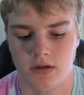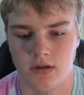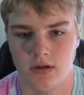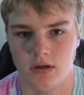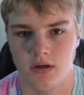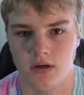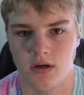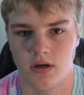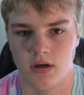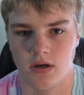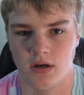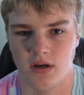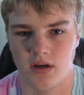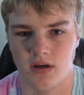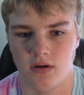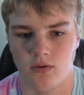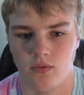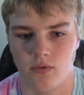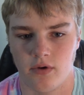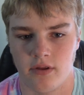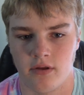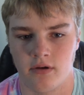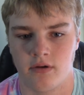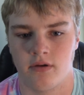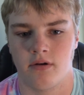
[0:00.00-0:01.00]

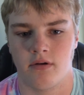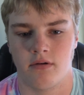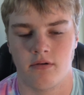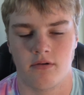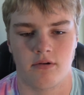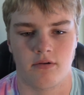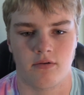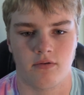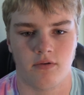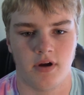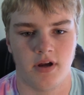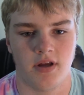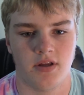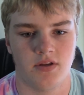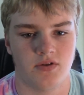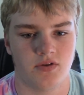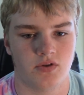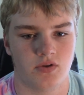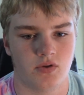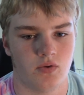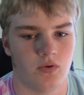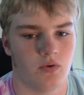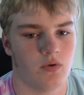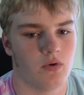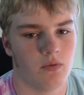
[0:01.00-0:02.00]
Whether you're in grade
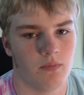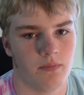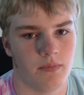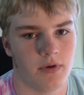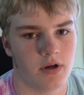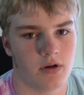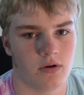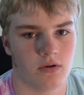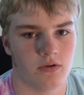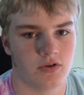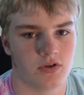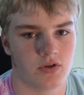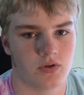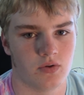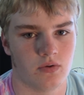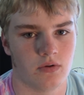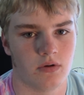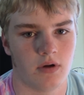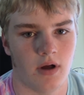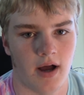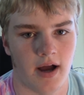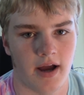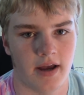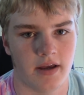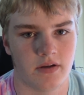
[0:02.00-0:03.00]
school, middle
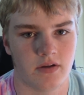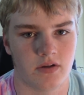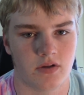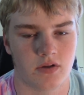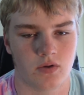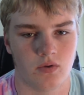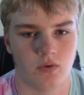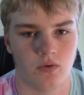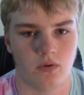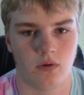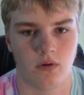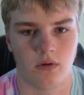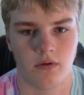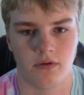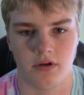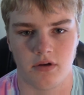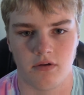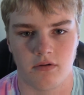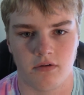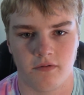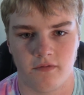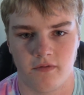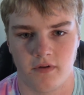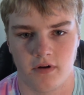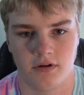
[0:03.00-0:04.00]
school, high school,
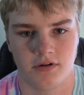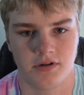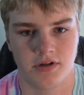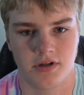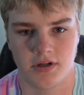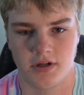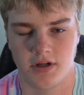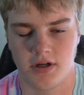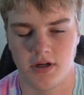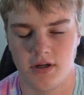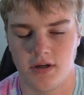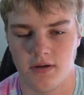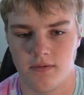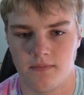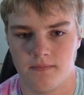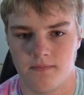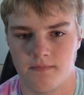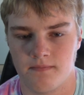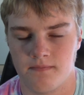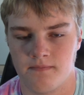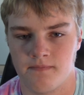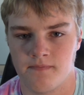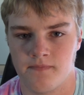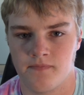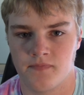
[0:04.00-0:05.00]
university,
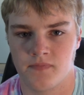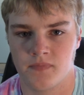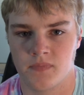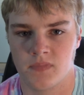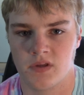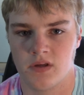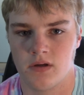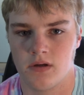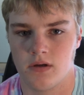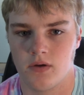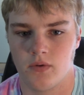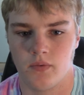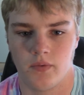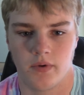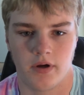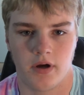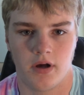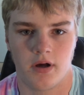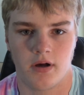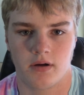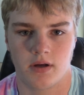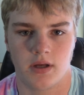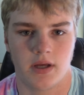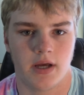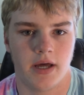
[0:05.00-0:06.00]
we
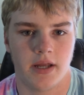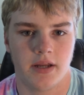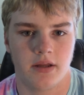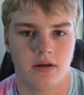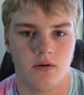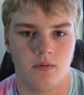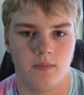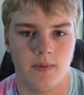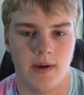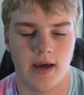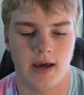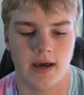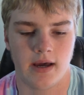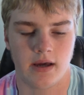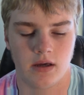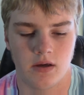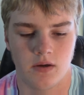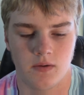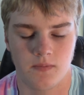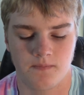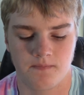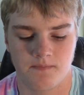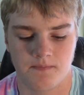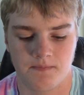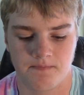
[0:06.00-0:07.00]
all gotta go back.
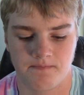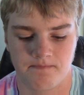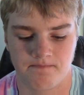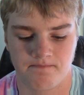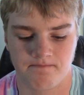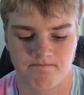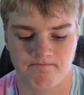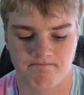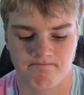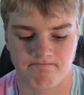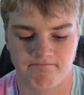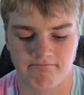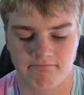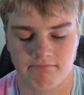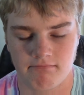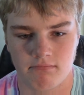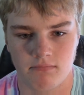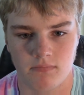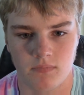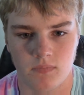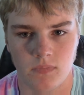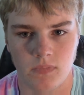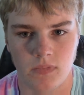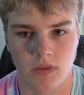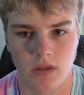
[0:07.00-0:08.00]

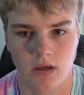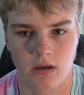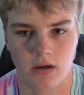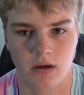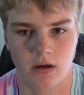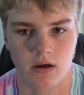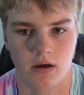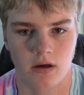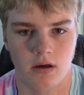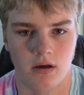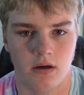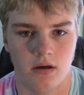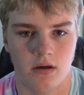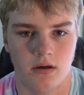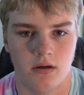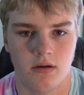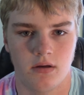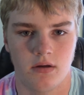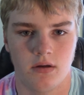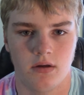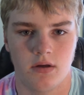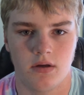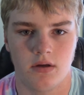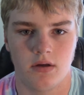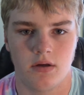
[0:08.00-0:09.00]

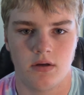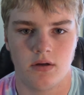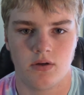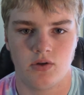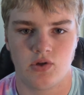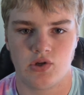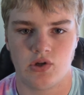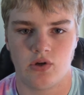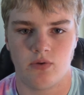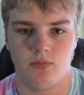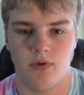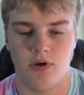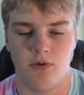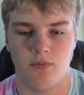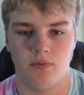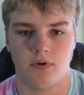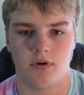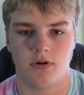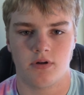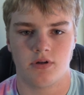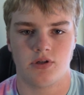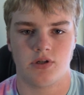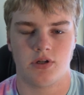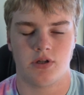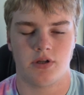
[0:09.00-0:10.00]
So me
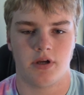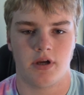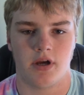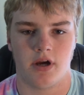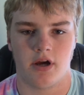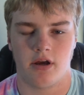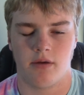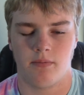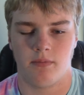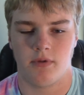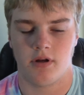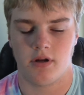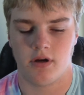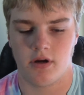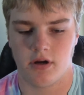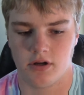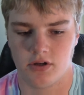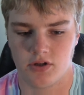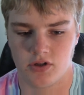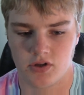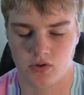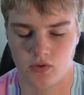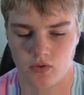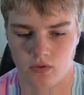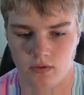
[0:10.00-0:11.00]
personally, I'm in high
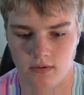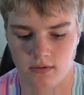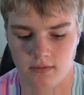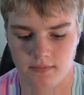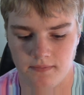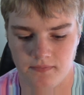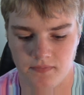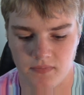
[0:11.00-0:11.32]
school,